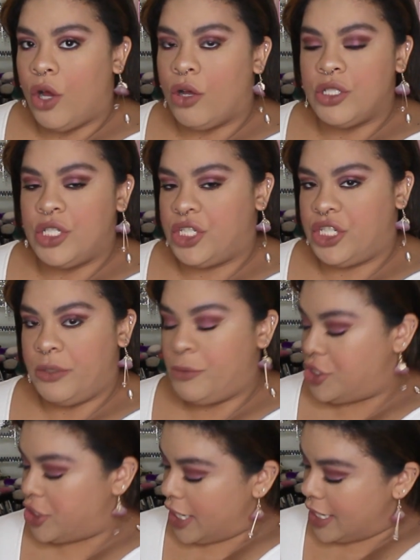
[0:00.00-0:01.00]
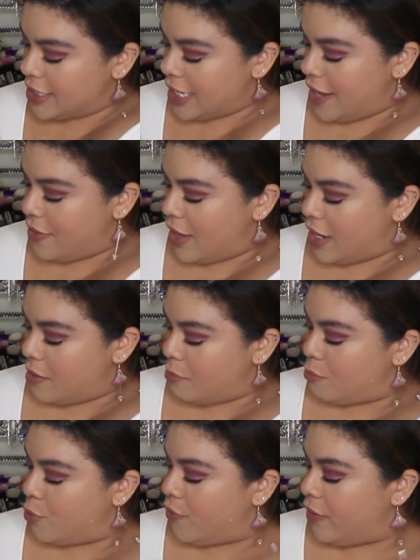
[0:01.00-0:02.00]
all just shimmer shades, and then
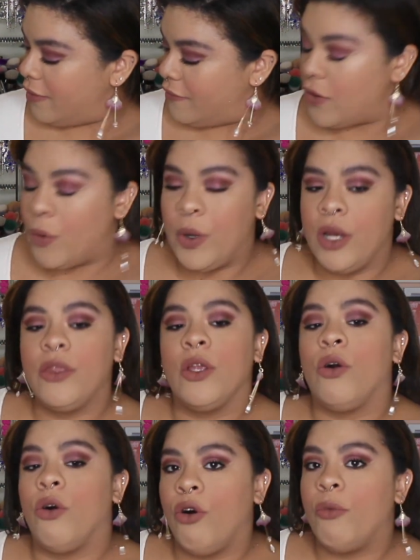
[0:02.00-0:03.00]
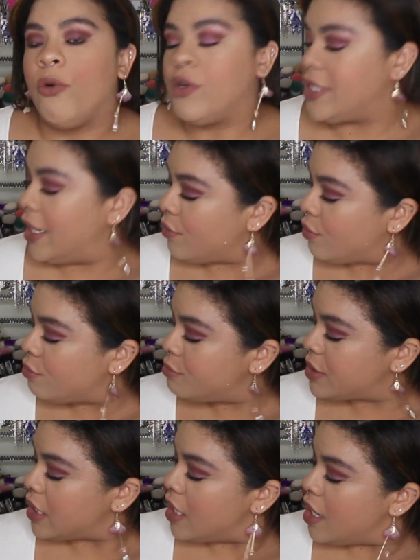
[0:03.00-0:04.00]
moving forward they're all
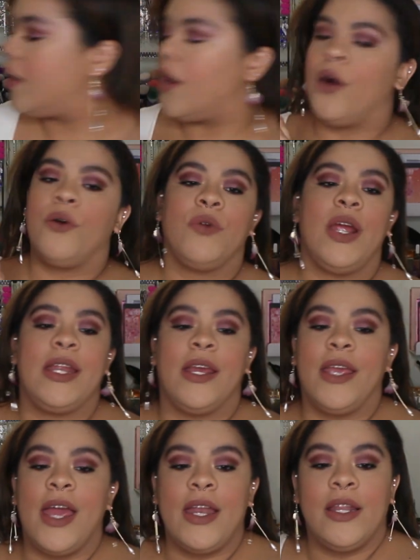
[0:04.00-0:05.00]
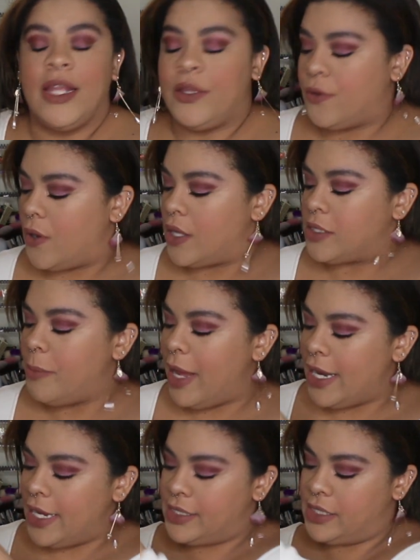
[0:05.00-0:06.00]
multi-chromes. Alrighty, again, Lethal
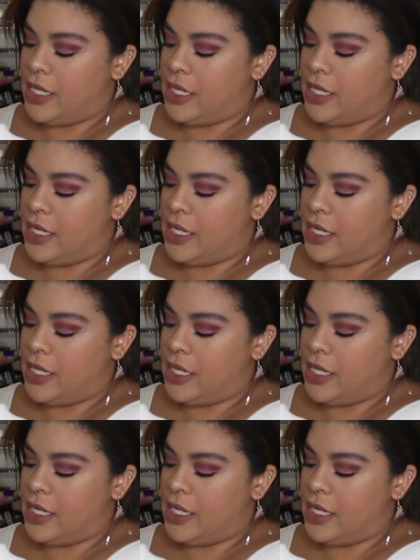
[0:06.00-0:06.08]
Cosmetics.